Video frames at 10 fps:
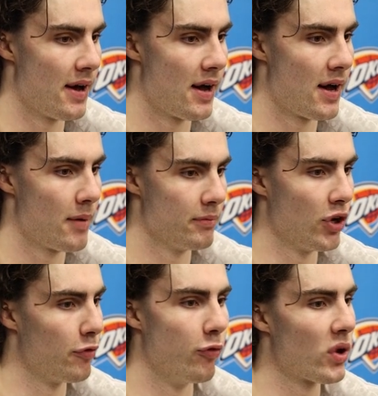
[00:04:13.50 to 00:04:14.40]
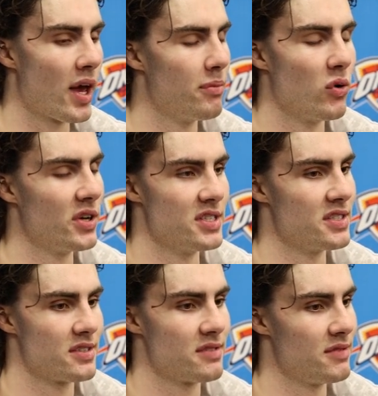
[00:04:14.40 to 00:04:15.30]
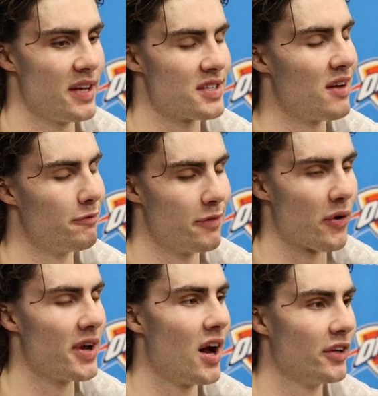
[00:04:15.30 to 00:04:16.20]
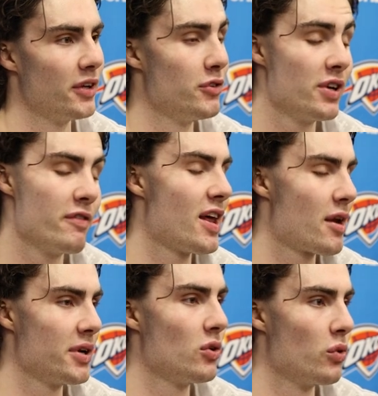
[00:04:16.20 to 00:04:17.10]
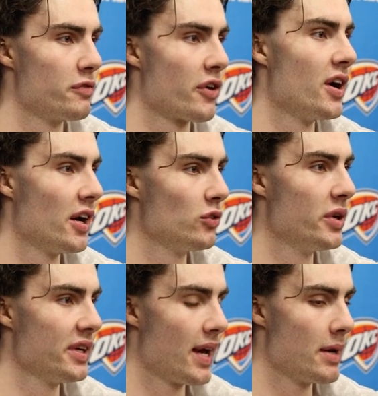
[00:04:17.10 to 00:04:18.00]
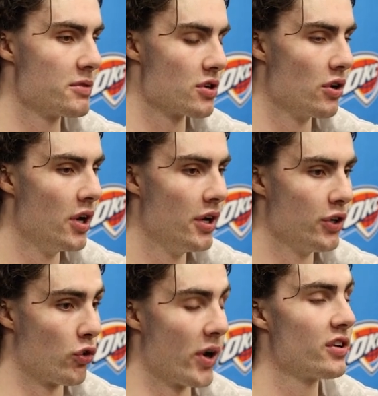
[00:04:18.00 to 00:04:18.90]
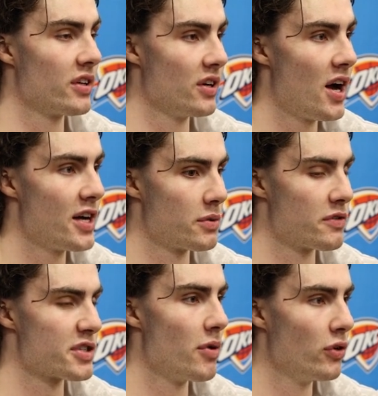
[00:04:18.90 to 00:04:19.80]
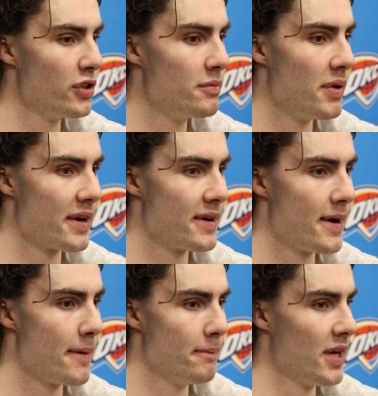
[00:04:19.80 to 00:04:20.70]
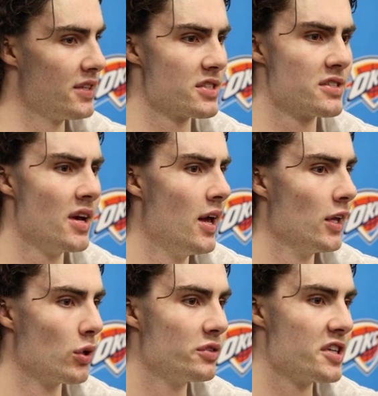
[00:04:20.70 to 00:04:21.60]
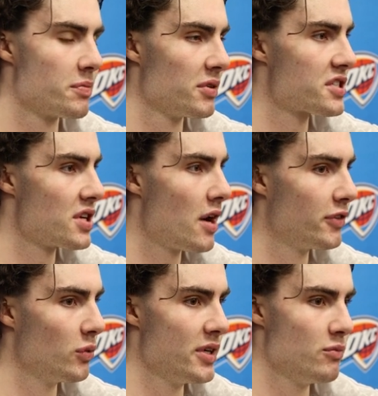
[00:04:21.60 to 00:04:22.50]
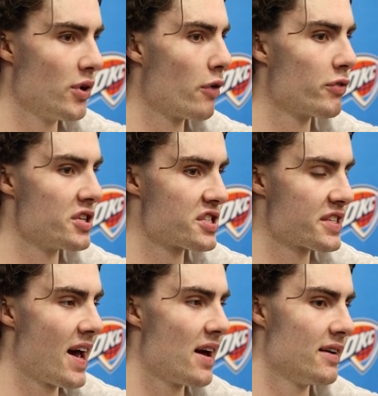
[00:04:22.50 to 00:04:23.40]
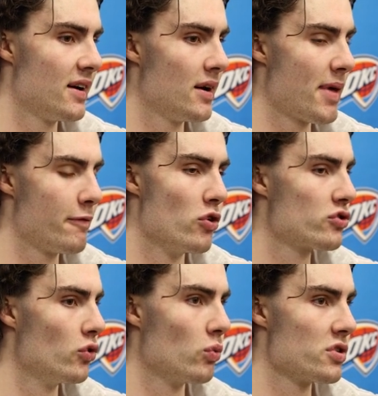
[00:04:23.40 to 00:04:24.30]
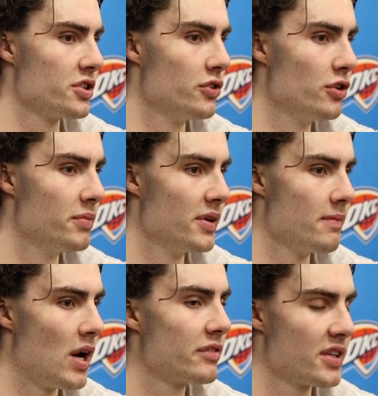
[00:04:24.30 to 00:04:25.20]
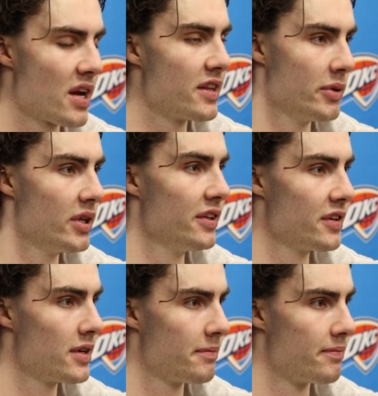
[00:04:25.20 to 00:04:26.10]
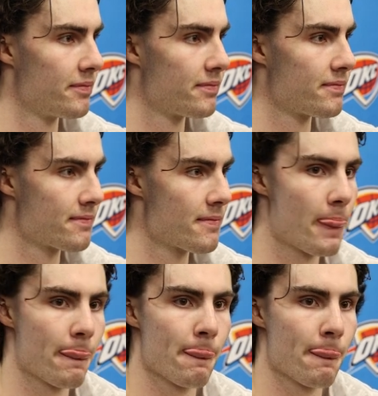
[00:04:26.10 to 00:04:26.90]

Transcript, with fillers: Um, you know, 48 points is it's very hard. If you're giving that up in the corner, it's very hard to win a game. So, you know, credit to the guys. We responded, but um, yeah, just little discipline stuff that we went over in the scout. Um, that first quarter wasn't good, but after that, I think we cleaned it up. Josh,